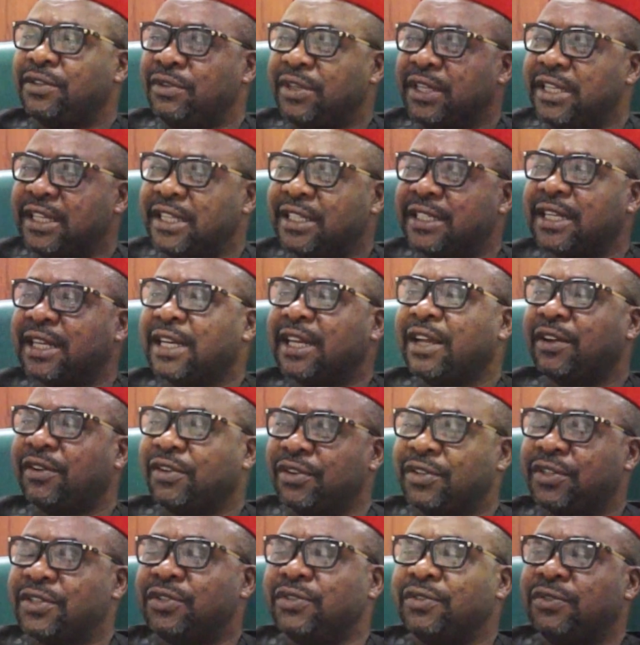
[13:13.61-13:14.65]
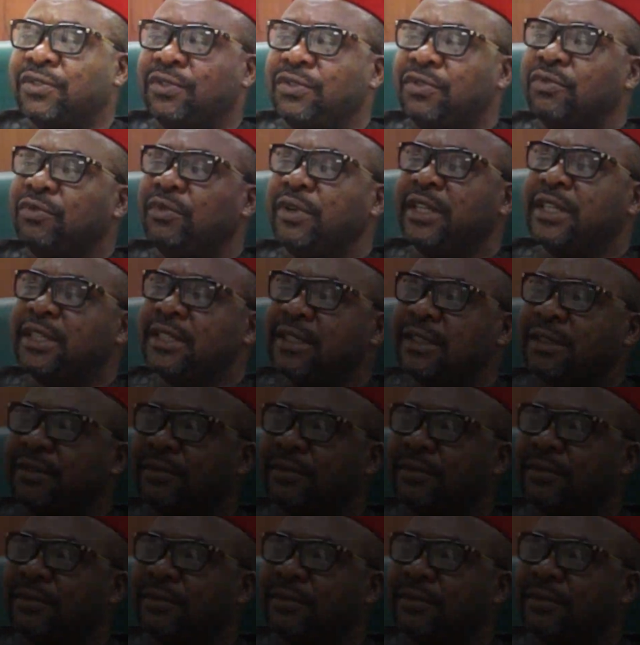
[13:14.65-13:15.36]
doing it and I continue to do it.